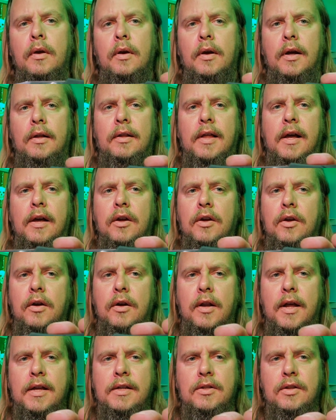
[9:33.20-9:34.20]
Got that
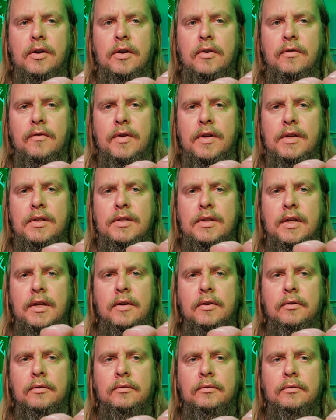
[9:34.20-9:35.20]
good S30V
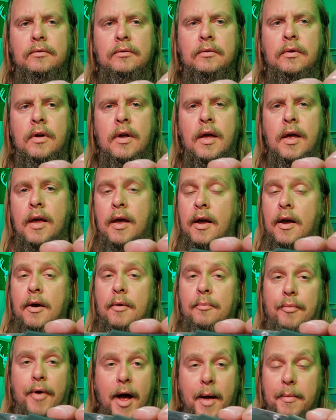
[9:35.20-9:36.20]
steel.
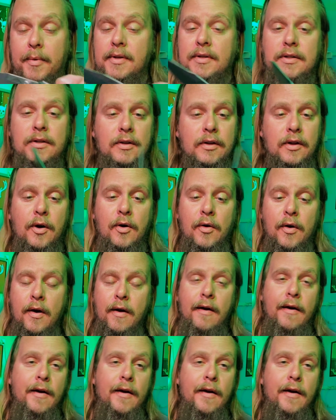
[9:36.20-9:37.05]
Probably isn't no